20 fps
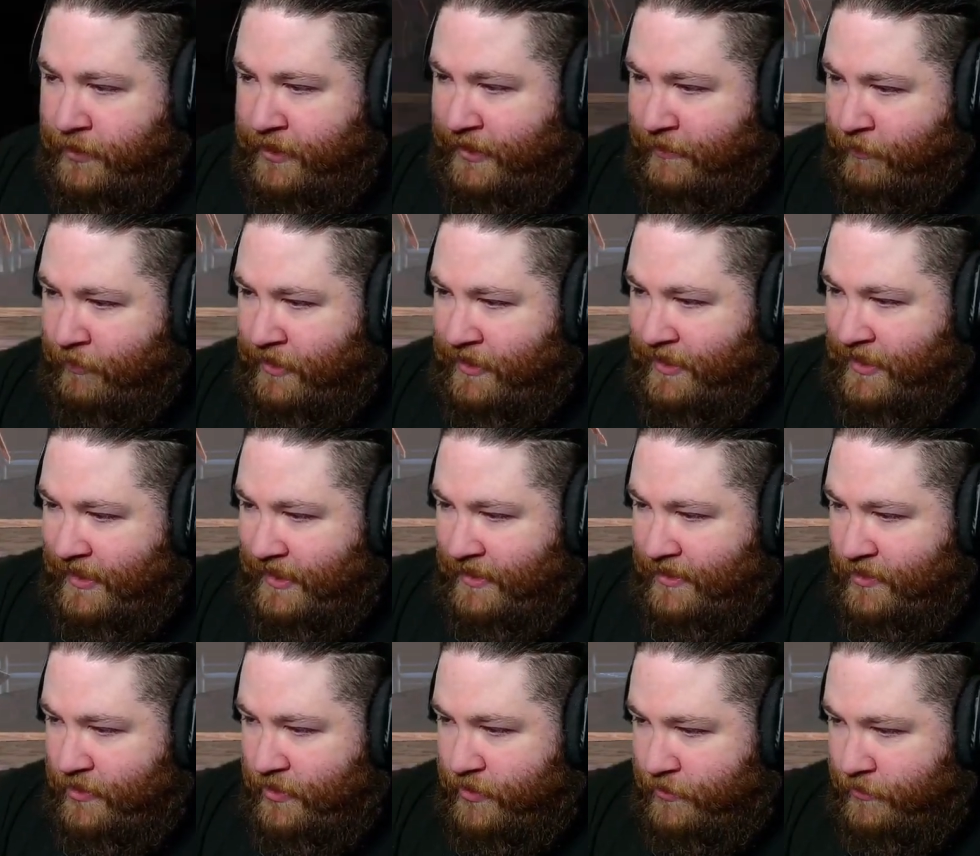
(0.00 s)
at what the
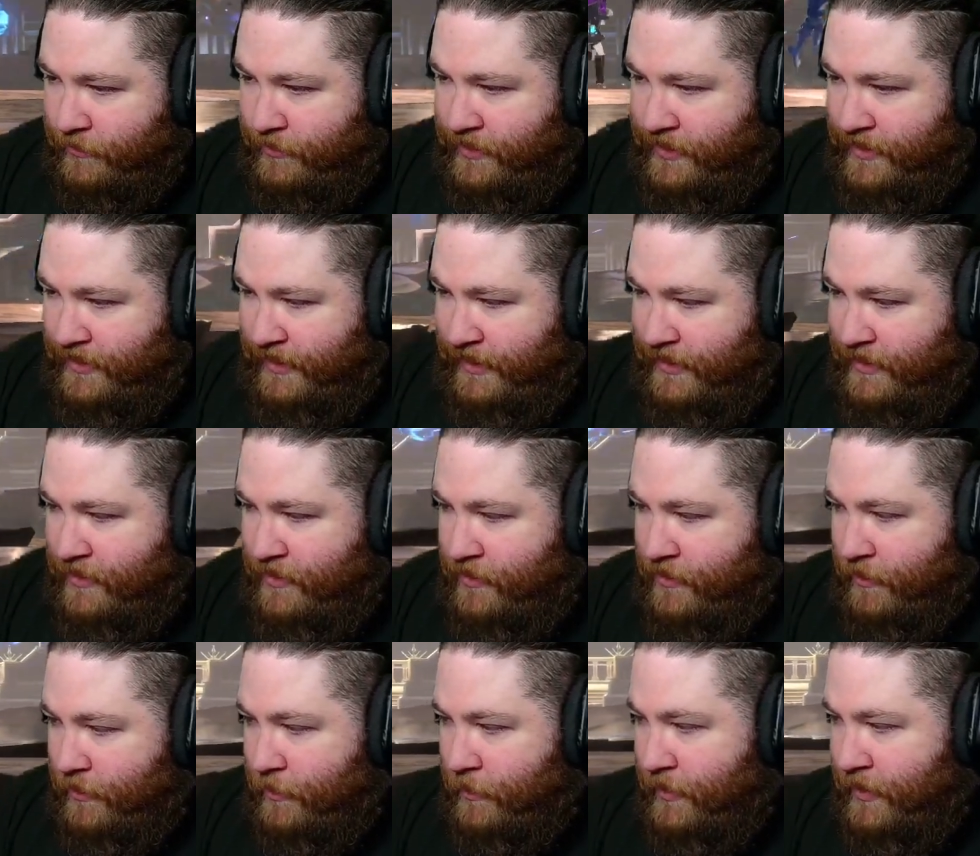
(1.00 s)
industry is
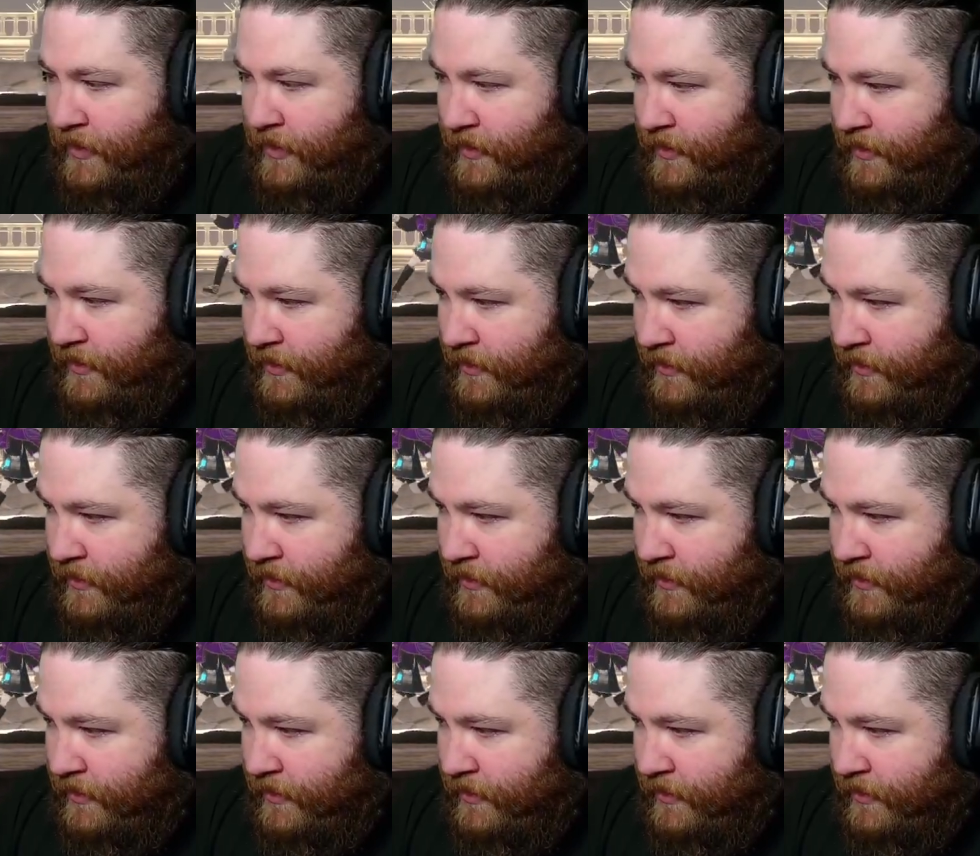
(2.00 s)
doing